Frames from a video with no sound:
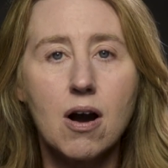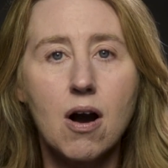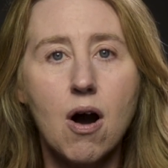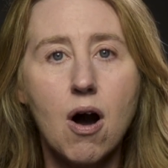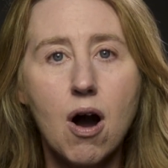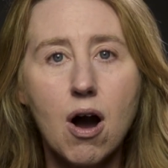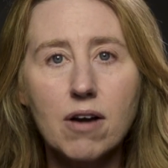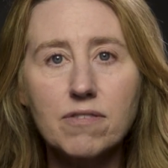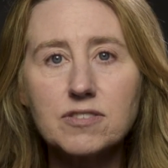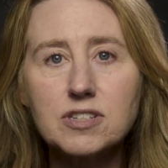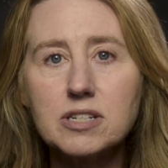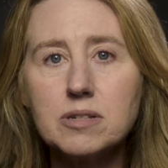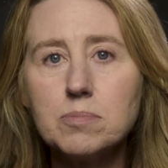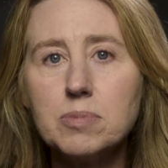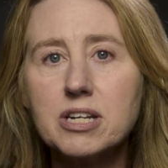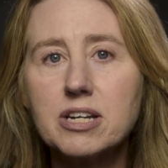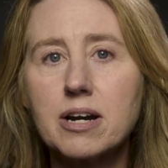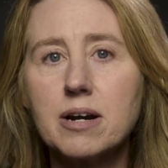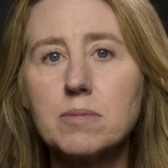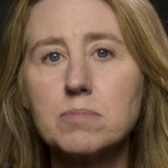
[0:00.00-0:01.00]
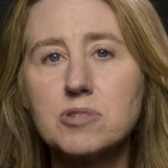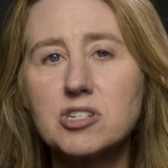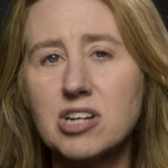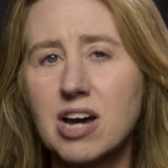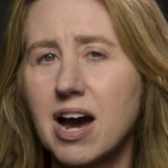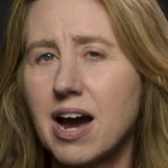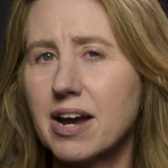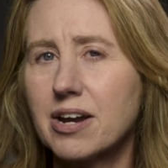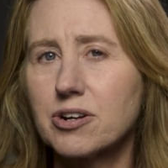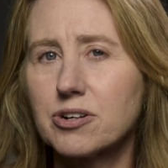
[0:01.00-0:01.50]
often become
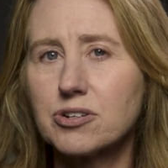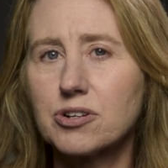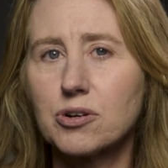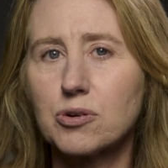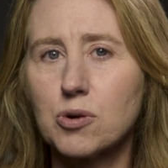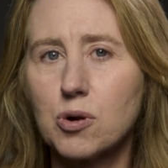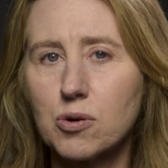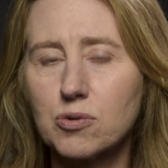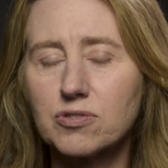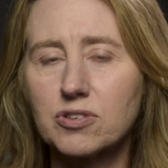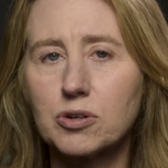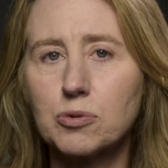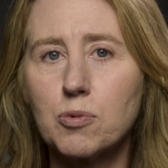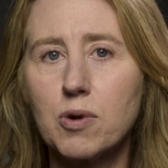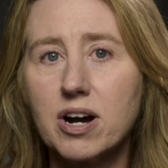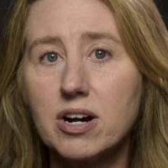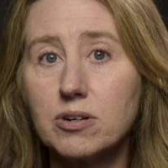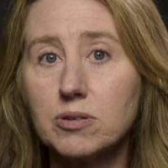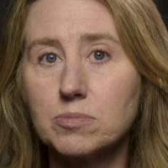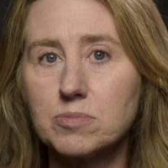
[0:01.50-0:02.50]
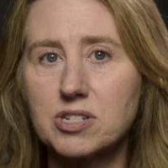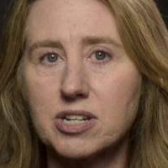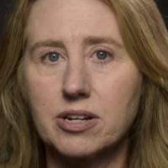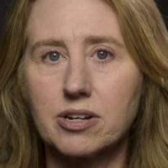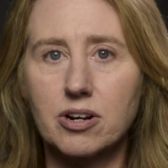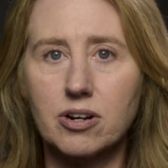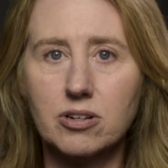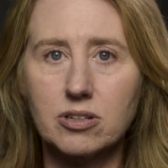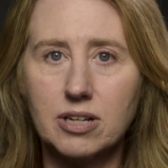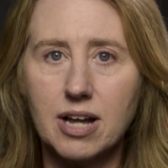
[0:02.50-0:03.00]
tired or overwhelmed in
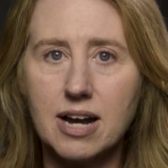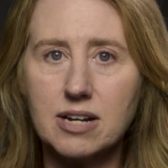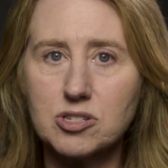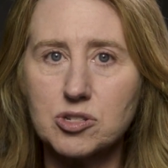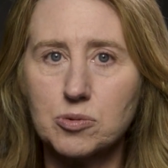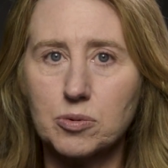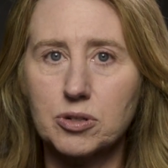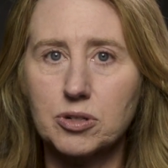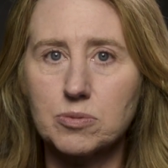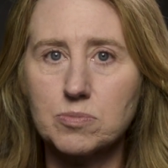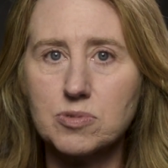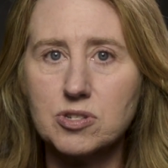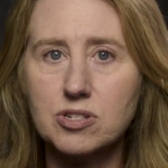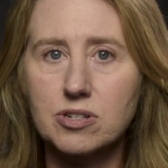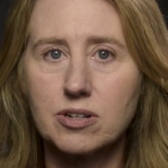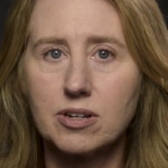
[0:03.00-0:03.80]
our classrooms.